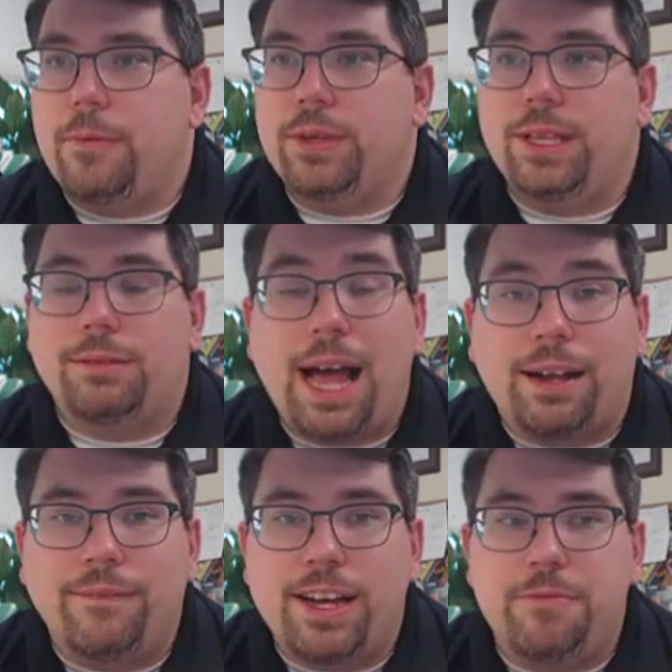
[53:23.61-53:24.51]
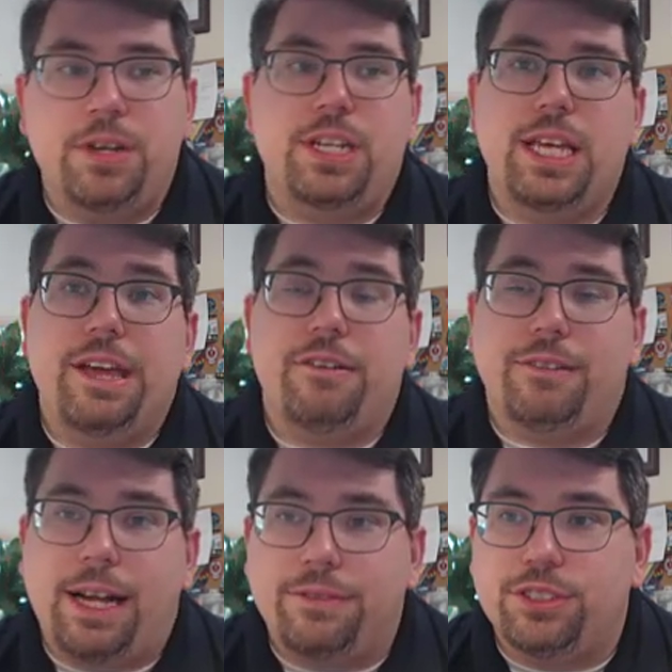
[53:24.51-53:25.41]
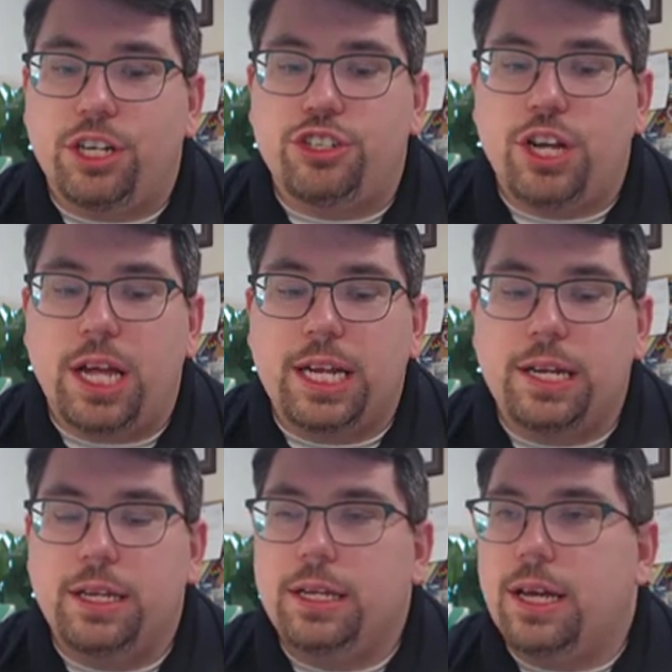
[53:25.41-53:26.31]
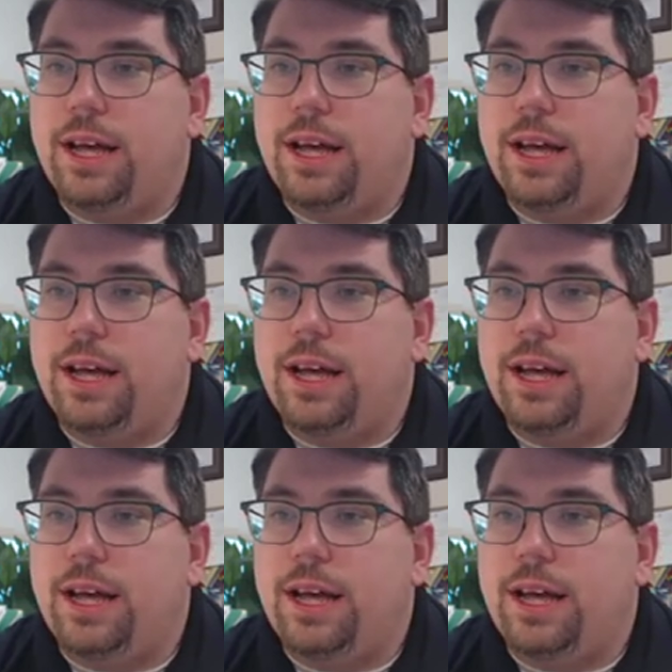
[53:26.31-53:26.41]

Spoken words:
with the lack of vitamin D or lack of sunshine,